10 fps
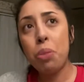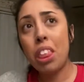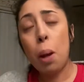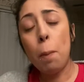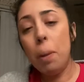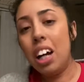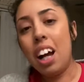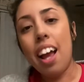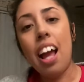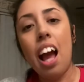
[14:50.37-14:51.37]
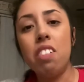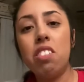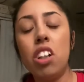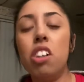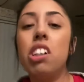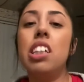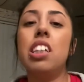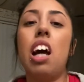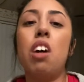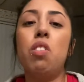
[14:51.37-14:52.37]
But I have noticed
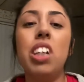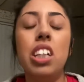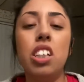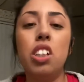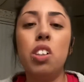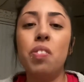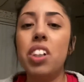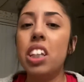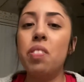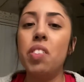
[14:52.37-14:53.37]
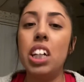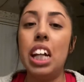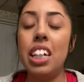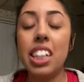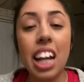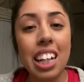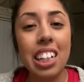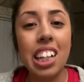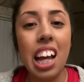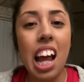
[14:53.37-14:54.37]
that when you put them on at night
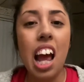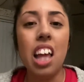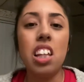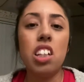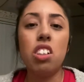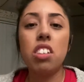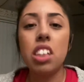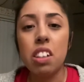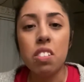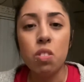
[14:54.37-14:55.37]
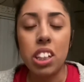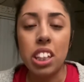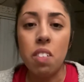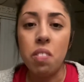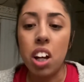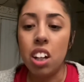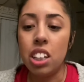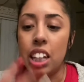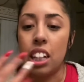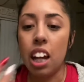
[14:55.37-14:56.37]
and then you sleep with them on,
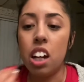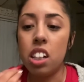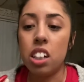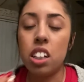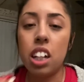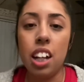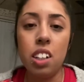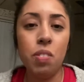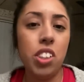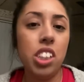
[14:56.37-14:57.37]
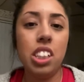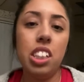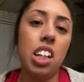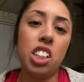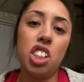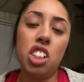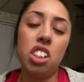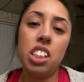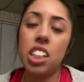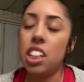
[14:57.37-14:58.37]
they are kind of more snug to your
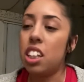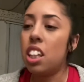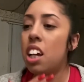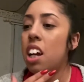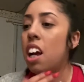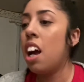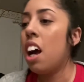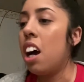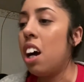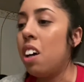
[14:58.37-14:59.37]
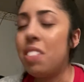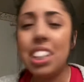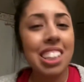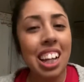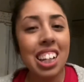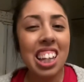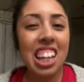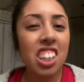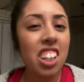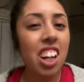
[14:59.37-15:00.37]
teeth. It's kind of like they're
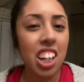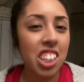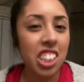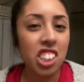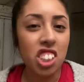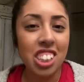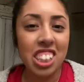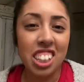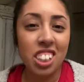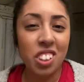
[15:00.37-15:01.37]
hugging your teeth in a